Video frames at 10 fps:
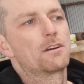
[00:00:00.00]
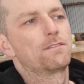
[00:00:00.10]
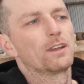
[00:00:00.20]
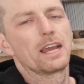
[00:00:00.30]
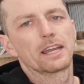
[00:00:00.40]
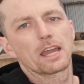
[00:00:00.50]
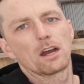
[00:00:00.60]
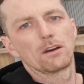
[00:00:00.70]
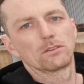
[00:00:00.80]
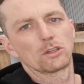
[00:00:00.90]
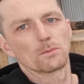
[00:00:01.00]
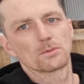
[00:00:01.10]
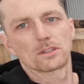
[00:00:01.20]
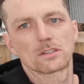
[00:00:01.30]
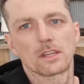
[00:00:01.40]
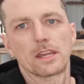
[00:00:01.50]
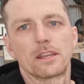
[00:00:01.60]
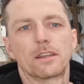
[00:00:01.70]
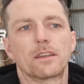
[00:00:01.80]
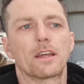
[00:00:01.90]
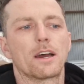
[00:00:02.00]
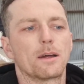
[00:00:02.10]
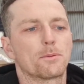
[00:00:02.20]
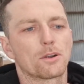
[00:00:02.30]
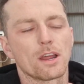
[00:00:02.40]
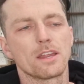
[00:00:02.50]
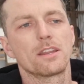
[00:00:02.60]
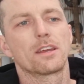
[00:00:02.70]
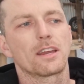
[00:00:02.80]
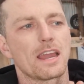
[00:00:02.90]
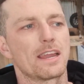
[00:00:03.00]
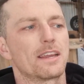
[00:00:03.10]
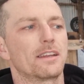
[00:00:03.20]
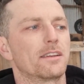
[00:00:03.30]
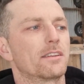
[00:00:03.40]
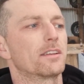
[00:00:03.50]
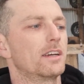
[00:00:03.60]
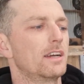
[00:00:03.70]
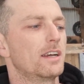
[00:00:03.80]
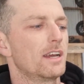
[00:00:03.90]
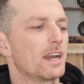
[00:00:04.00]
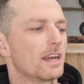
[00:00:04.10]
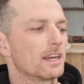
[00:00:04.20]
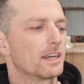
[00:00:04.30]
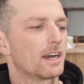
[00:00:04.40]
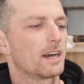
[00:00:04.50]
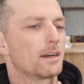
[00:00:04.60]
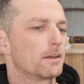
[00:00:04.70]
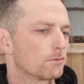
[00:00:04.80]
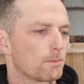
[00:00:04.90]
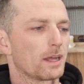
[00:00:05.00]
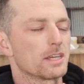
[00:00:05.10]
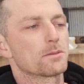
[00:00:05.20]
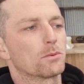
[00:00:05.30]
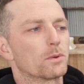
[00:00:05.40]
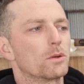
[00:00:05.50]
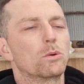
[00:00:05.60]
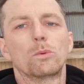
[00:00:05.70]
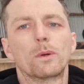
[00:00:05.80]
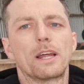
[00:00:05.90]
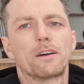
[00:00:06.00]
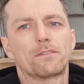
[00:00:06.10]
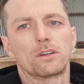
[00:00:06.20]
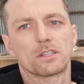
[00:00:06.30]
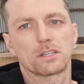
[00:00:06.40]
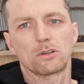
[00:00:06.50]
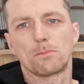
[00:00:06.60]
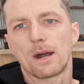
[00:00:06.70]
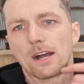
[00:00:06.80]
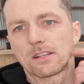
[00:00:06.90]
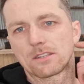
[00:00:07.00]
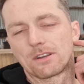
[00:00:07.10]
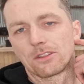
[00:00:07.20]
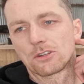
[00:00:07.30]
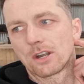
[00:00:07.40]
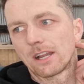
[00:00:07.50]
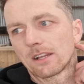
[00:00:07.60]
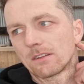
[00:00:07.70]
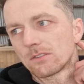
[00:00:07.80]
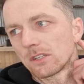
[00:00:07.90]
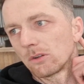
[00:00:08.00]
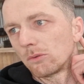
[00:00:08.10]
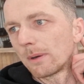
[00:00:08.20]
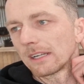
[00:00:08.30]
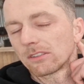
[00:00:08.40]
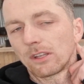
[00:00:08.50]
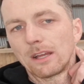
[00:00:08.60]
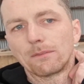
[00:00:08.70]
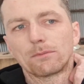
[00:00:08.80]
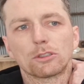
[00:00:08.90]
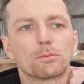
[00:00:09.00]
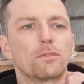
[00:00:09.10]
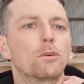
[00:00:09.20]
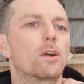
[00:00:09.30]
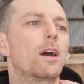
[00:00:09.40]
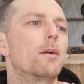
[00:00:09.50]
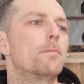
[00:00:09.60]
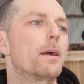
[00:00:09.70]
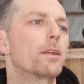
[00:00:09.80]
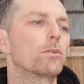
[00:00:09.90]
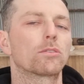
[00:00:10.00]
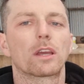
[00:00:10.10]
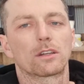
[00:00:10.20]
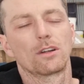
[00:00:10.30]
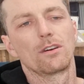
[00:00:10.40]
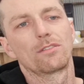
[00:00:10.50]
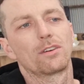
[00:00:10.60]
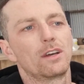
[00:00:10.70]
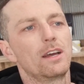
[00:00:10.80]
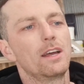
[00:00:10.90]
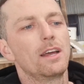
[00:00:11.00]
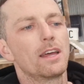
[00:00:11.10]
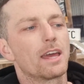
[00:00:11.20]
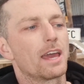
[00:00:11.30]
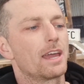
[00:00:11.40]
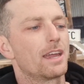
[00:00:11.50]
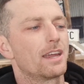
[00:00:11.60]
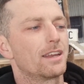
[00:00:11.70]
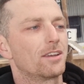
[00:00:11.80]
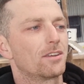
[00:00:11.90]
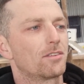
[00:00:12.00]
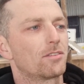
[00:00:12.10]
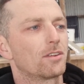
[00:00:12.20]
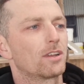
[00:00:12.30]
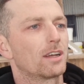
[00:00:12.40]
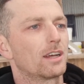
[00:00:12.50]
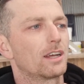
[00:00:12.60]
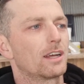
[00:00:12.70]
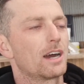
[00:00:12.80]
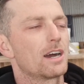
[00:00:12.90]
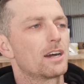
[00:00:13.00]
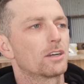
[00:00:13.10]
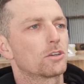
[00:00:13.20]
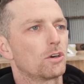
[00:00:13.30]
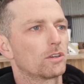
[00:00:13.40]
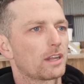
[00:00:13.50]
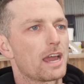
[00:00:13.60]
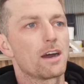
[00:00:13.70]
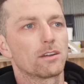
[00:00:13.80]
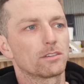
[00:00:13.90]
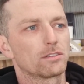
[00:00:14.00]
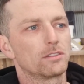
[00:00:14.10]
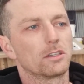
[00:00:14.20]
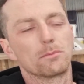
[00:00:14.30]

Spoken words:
flag our top 16 parade, and in replacement we all went out for a single pass around the track, single practice lap just before our battles kicked off, and got out,